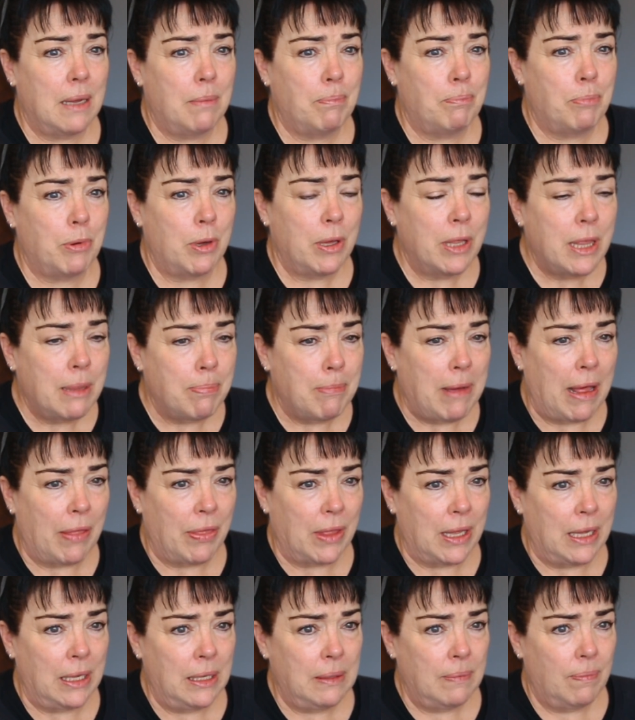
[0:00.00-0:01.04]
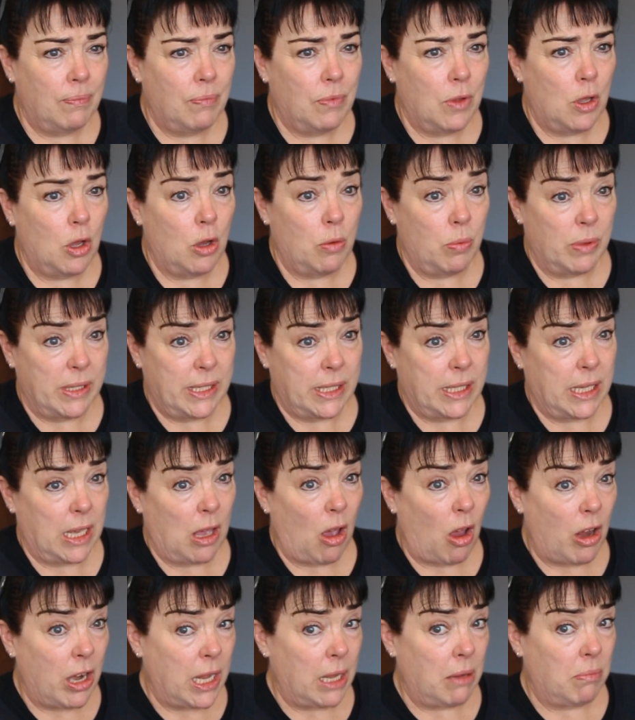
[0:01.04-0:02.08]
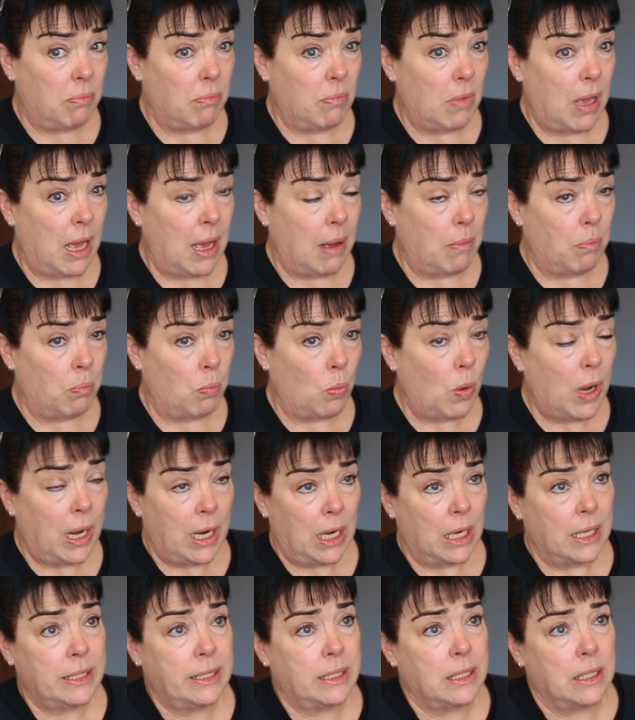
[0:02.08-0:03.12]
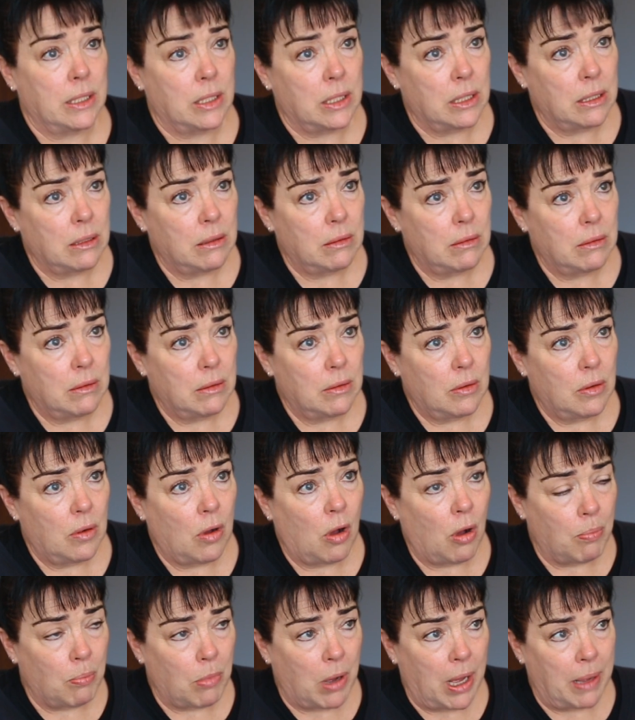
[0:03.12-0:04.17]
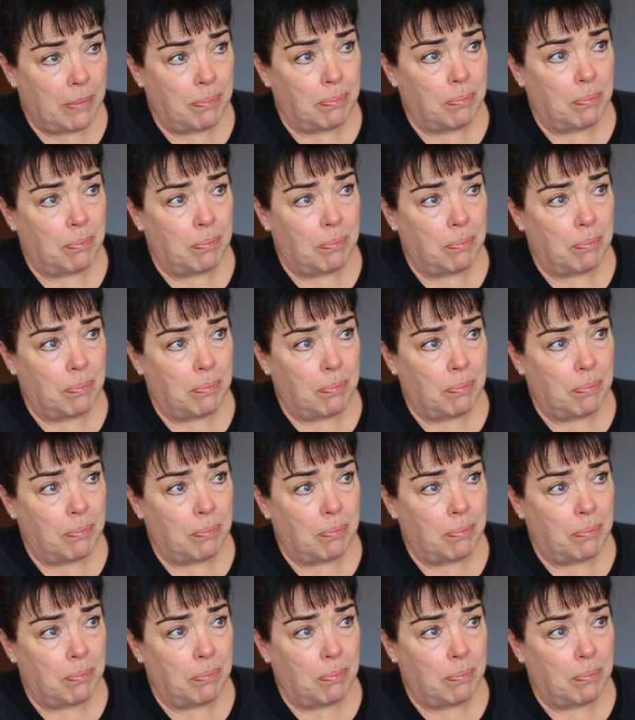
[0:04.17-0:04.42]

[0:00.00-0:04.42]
birth mother, who was the only one listed on my